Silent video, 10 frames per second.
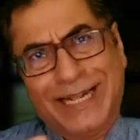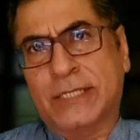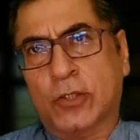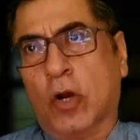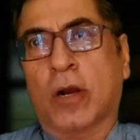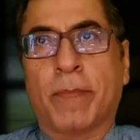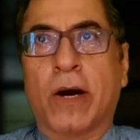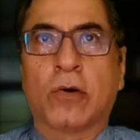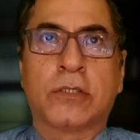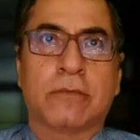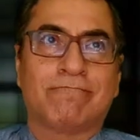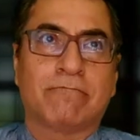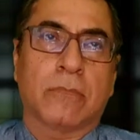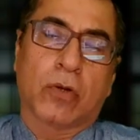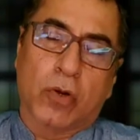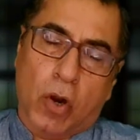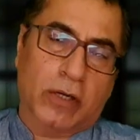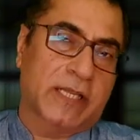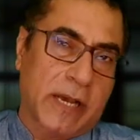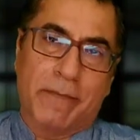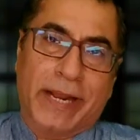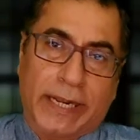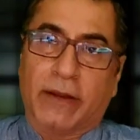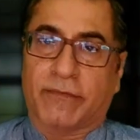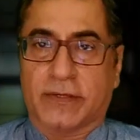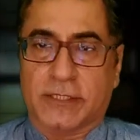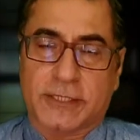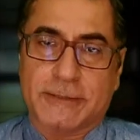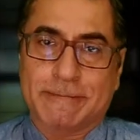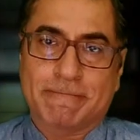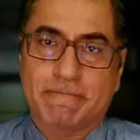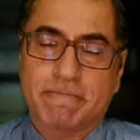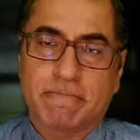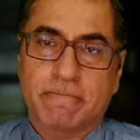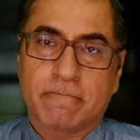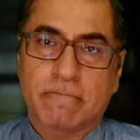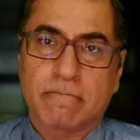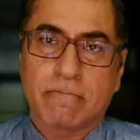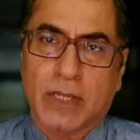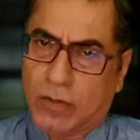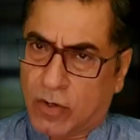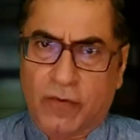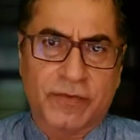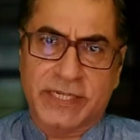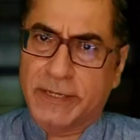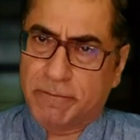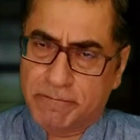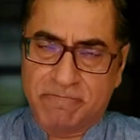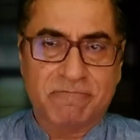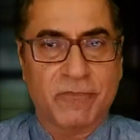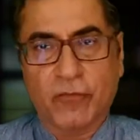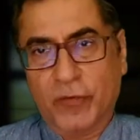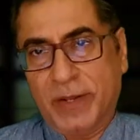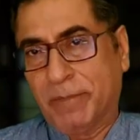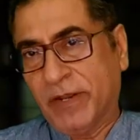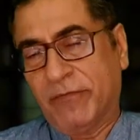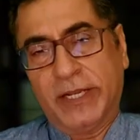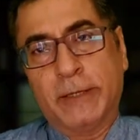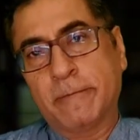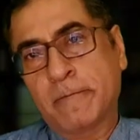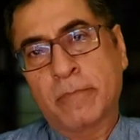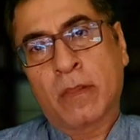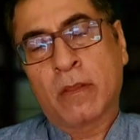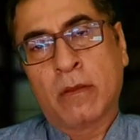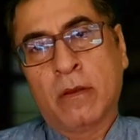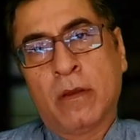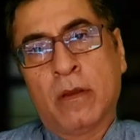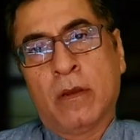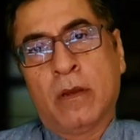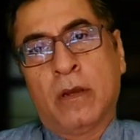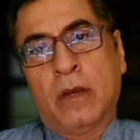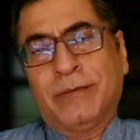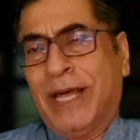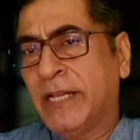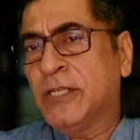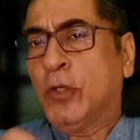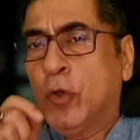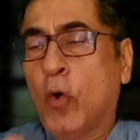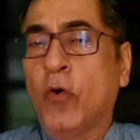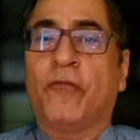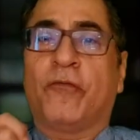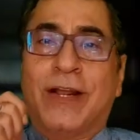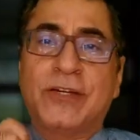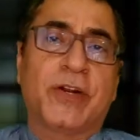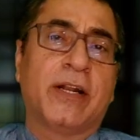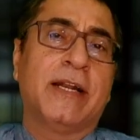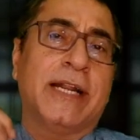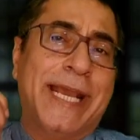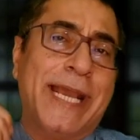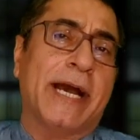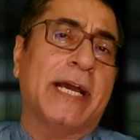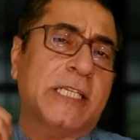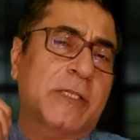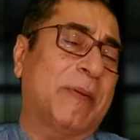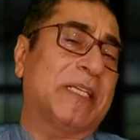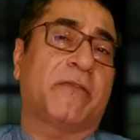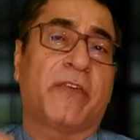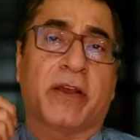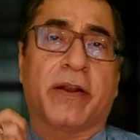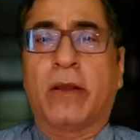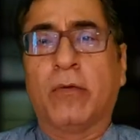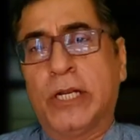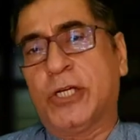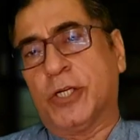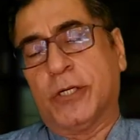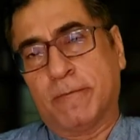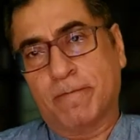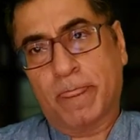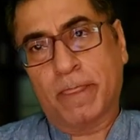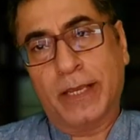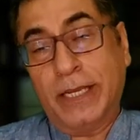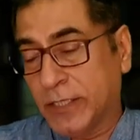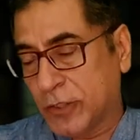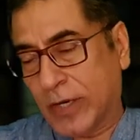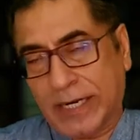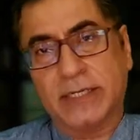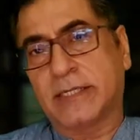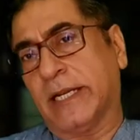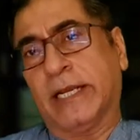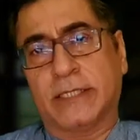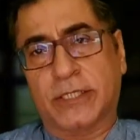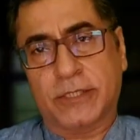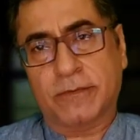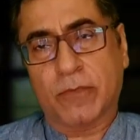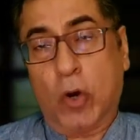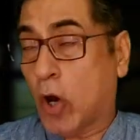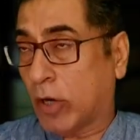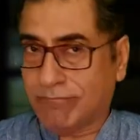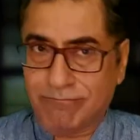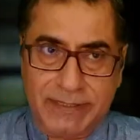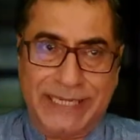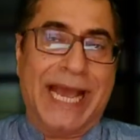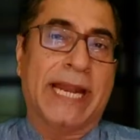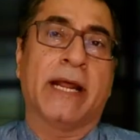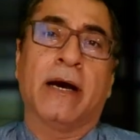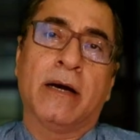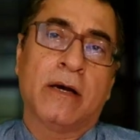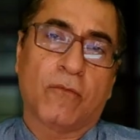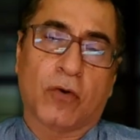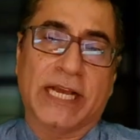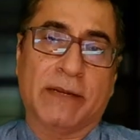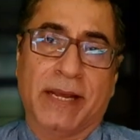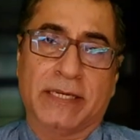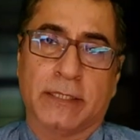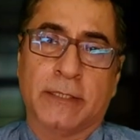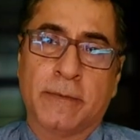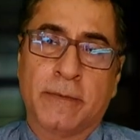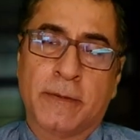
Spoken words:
Let's talk about North America first. Obviously, very briefly, there is no federal AI-specific regulation in the United States or Canada for that matter.